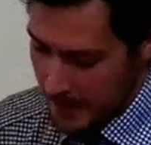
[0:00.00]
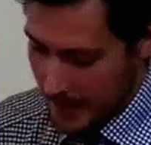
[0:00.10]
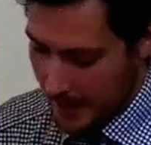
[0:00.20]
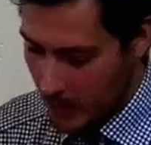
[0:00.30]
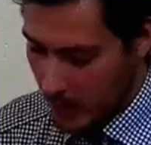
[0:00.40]

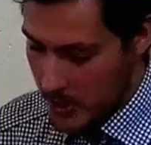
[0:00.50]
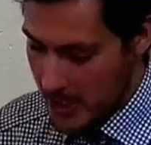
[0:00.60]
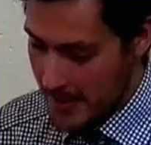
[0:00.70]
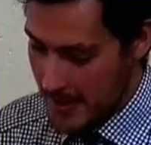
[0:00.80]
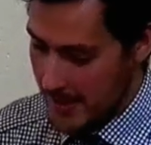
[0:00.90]
And the Lord
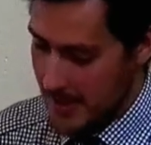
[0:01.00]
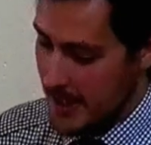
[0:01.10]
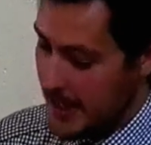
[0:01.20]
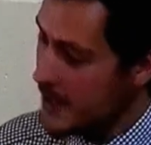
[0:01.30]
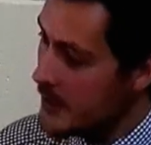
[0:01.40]
Jesus
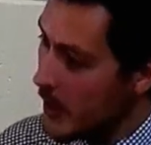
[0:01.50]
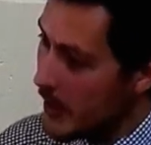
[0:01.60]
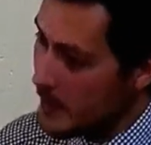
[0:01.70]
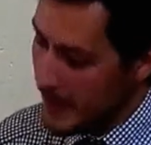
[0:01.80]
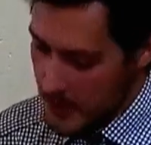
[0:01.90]
has not only
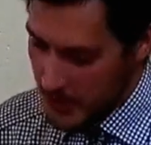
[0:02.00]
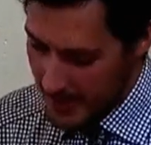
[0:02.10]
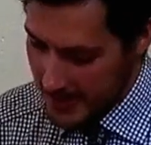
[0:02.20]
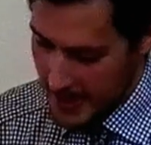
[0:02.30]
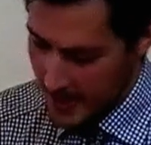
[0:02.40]
been
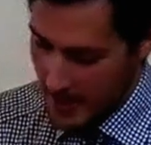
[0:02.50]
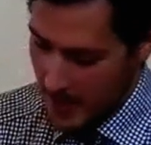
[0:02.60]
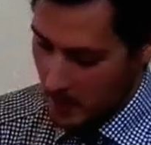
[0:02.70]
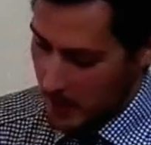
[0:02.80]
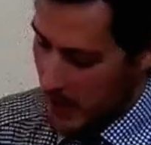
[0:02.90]
entrusted
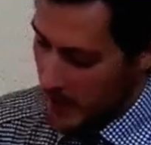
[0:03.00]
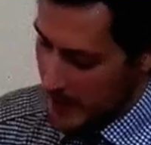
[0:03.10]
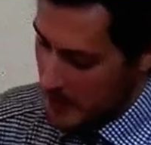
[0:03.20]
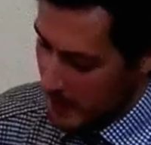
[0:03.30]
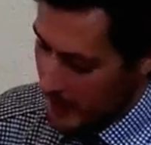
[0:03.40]
with the Holy
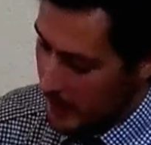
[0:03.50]
Spirit,